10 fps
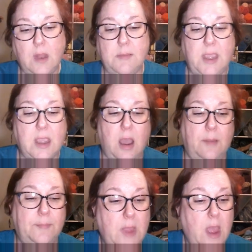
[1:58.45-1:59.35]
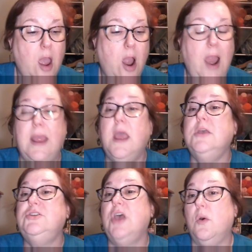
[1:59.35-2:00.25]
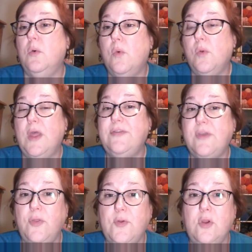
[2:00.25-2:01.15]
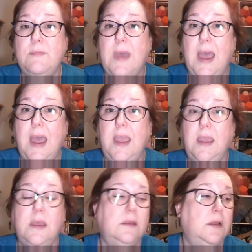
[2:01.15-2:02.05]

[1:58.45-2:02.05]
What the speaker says: Let me get calm. Alright, so let's go through my